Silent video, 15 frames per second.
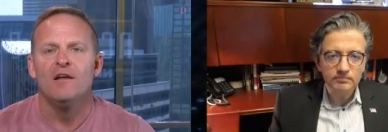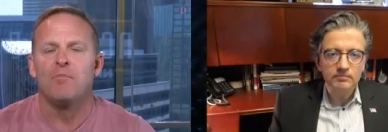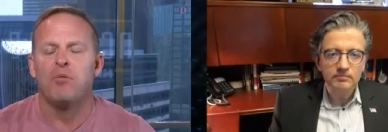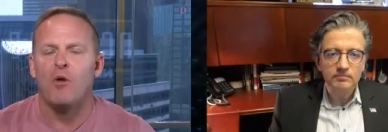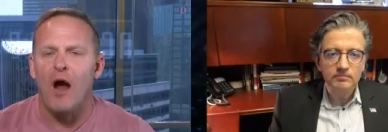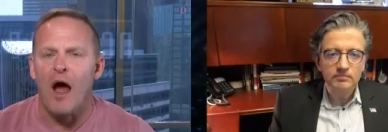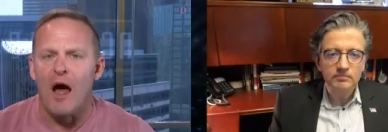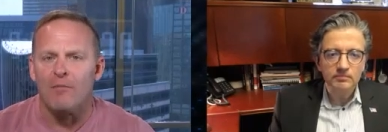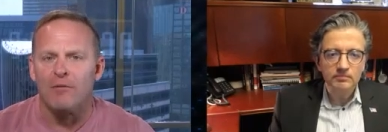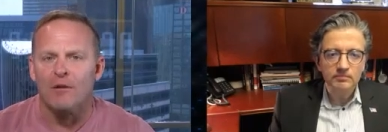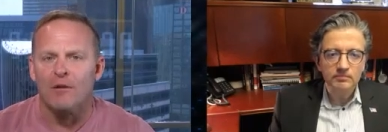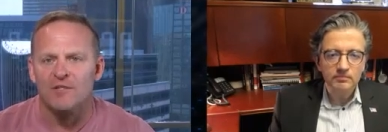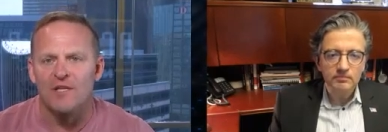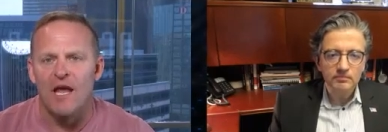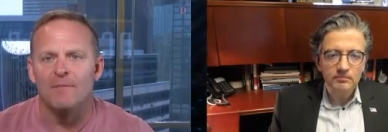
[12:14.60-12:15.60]
Speaker 1: The
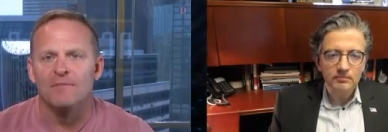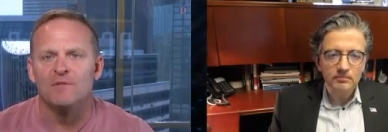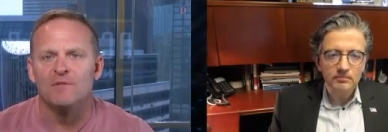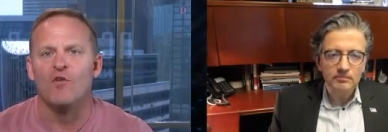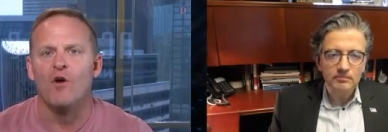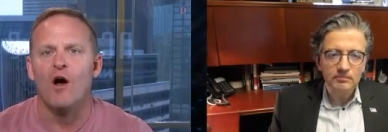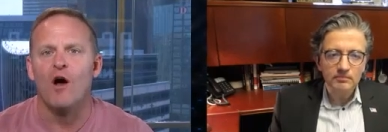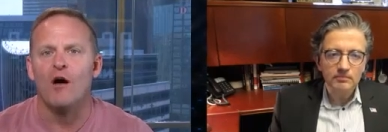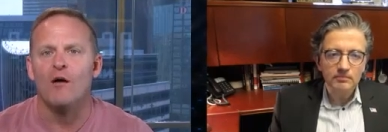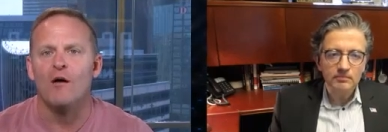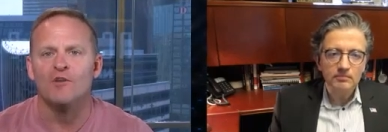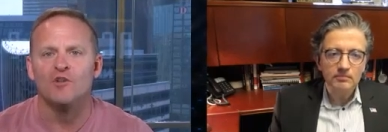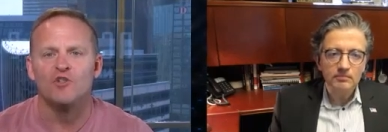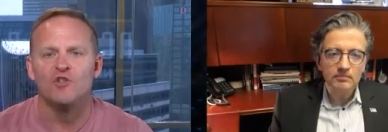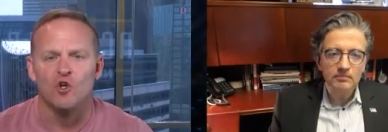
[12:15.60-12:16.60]
problem stems
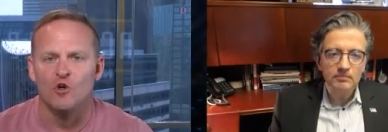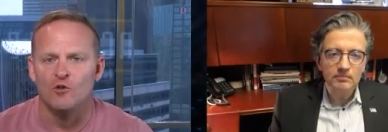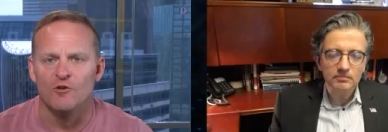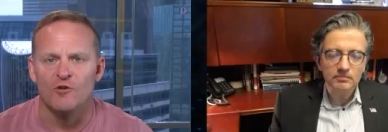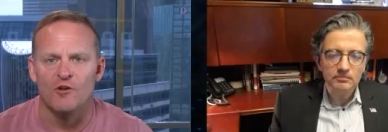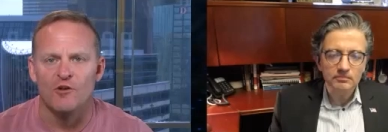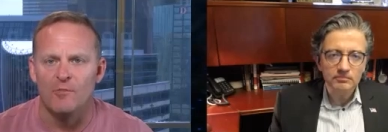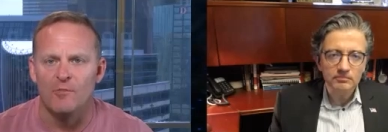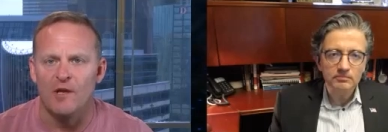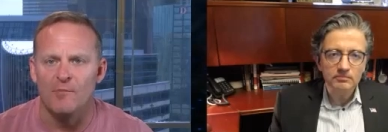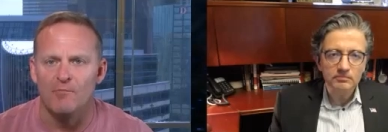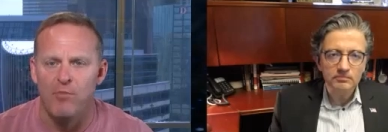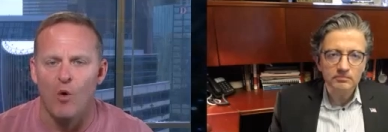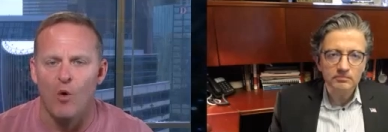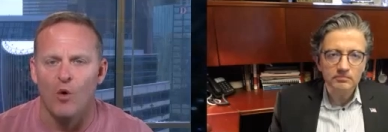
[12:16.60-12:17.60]
from the children that are
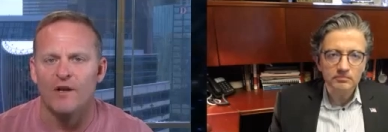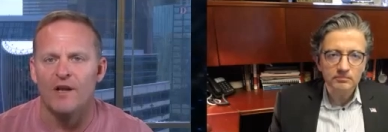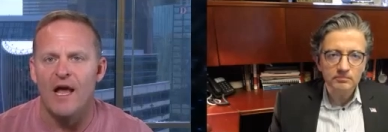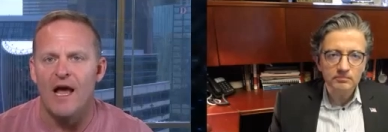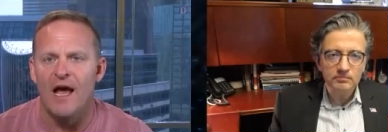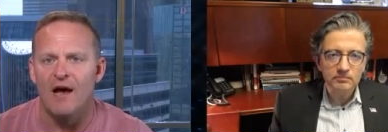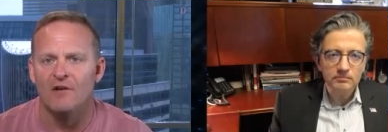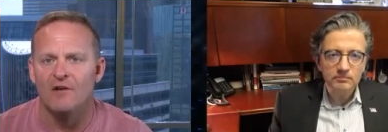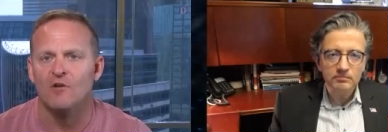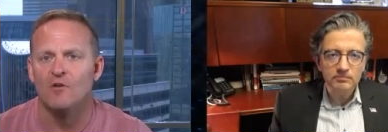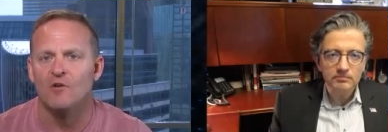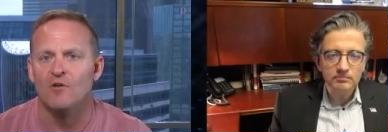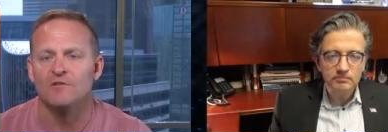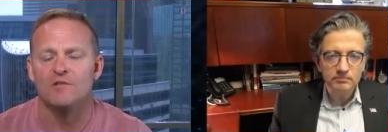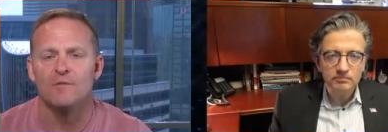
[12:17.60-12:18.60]
being born into
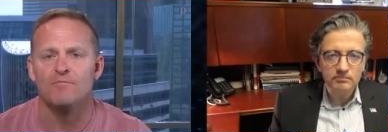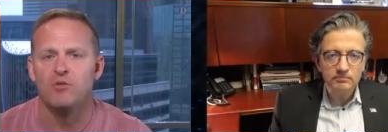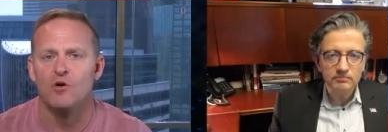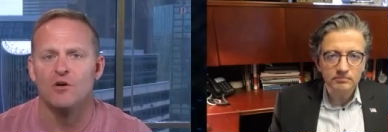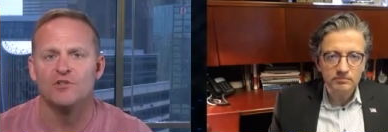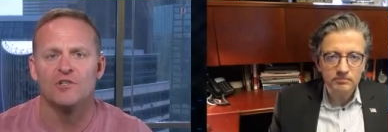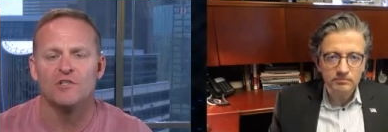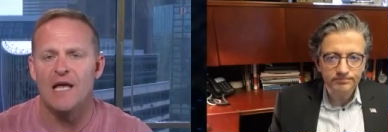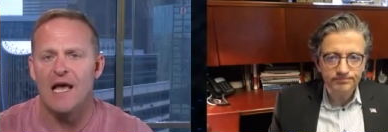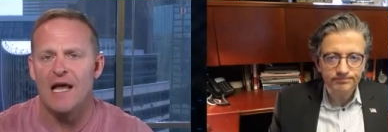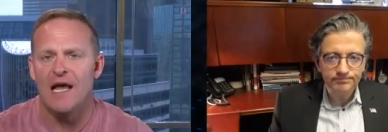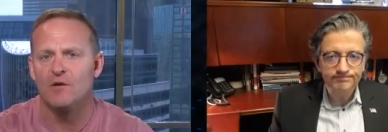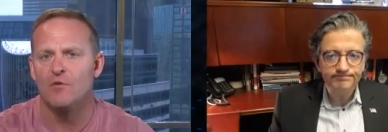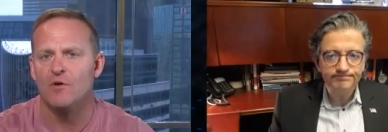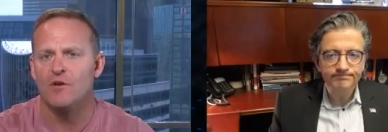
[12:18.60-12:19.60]
households that push
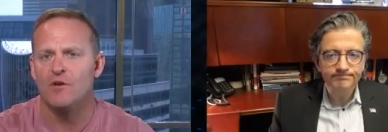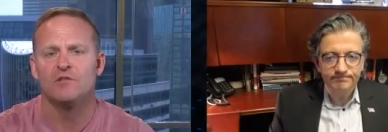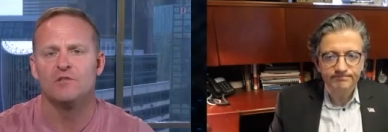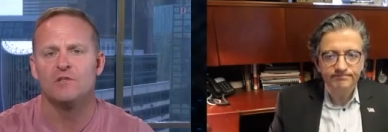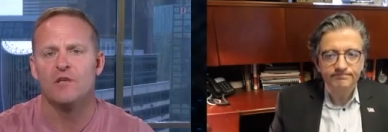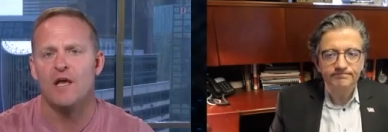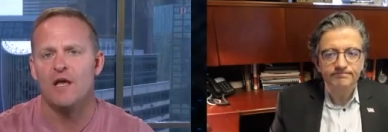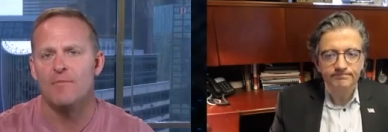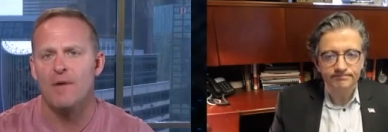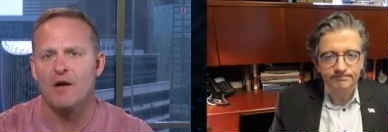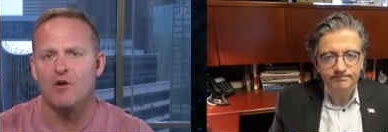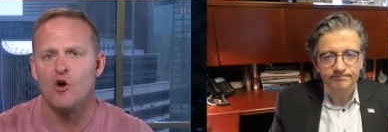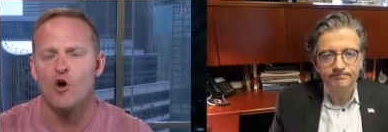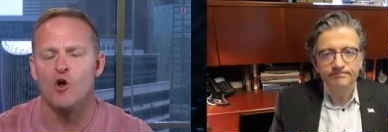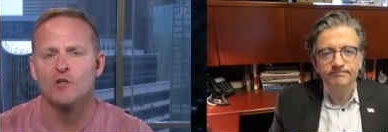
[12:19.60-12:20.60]
exactly what you say
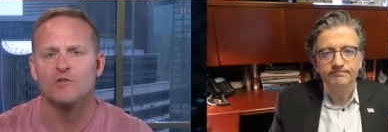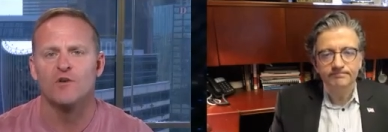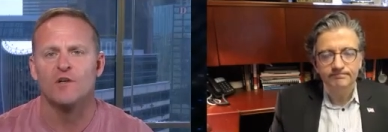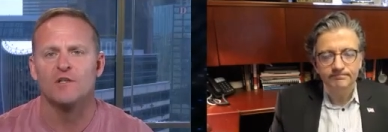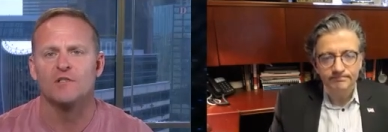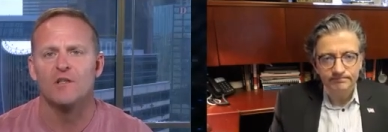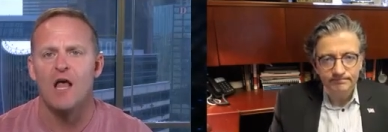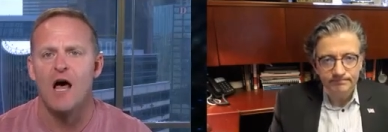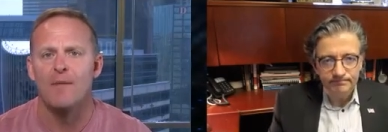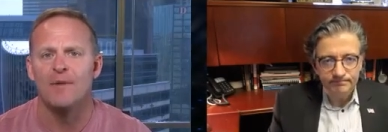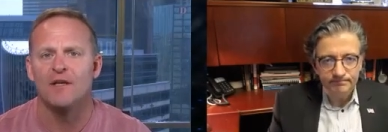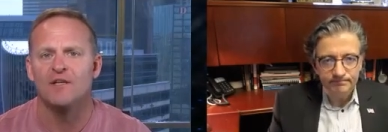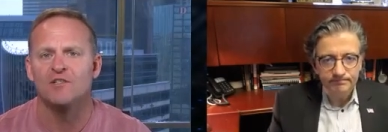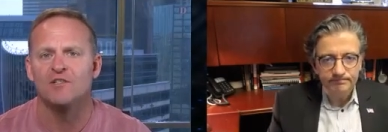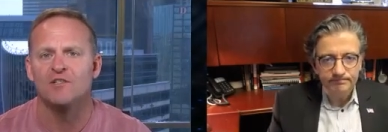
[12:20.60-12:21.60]
about calls for an
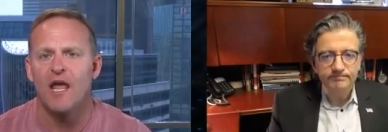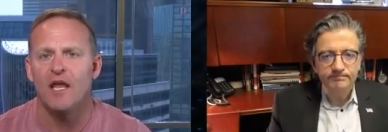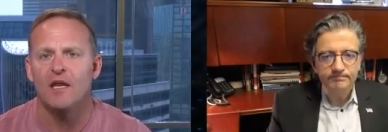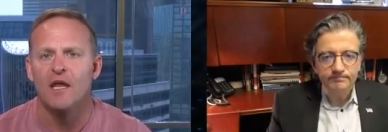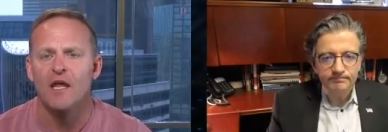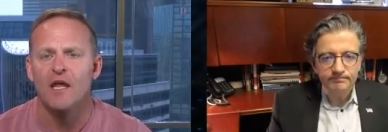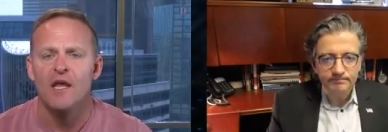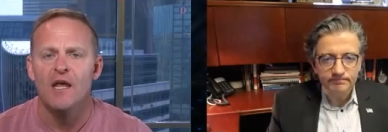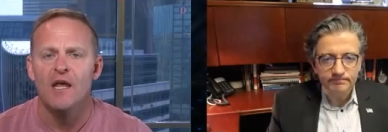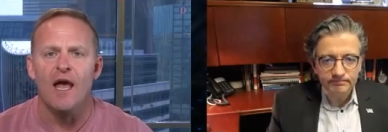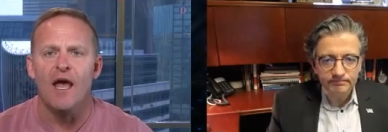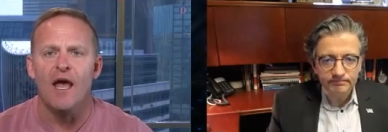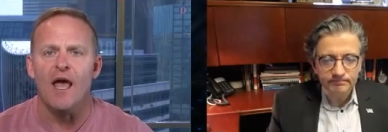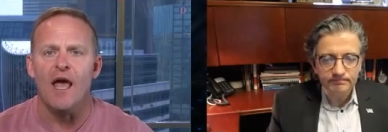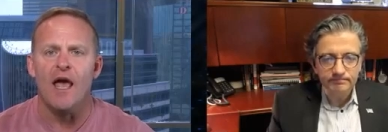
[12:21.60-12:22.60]
Islamic state
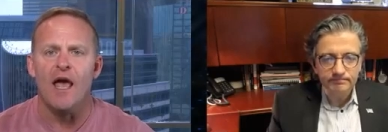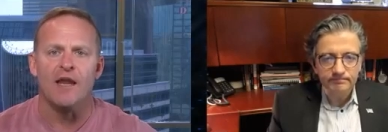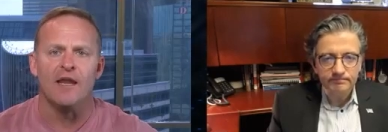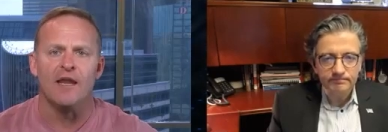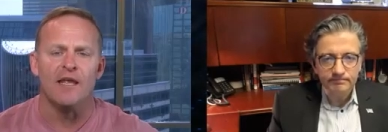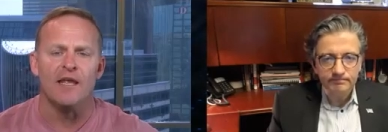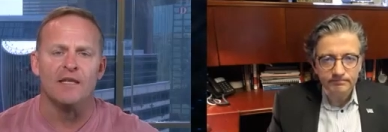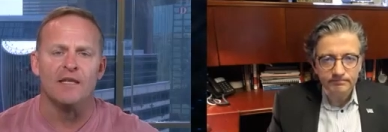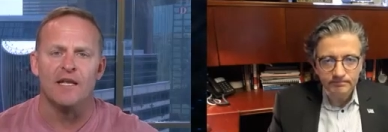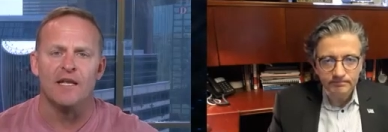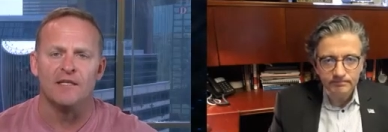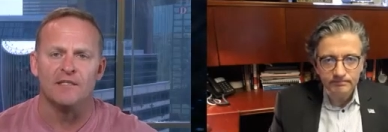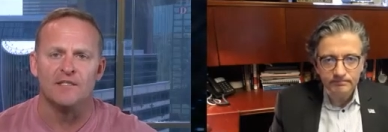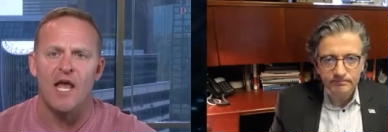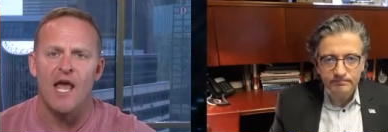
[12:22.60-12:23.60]
and, and in,
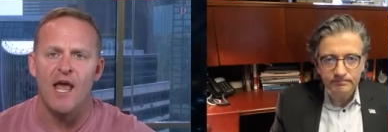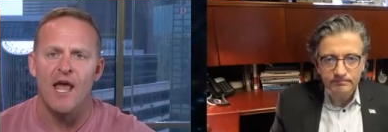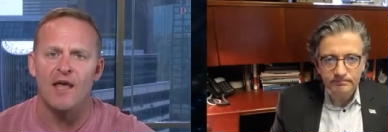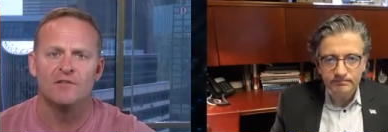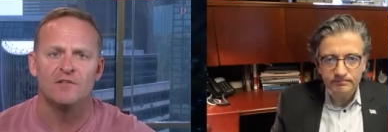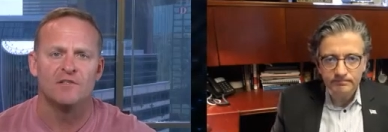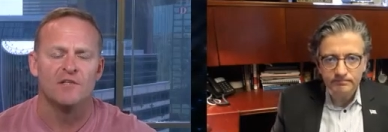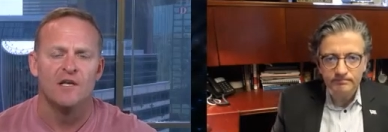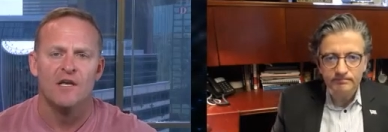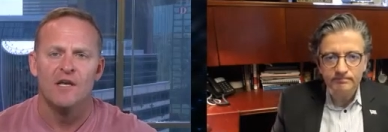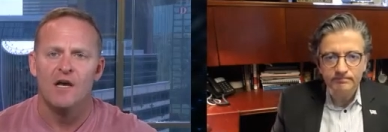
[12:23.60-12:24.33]
intense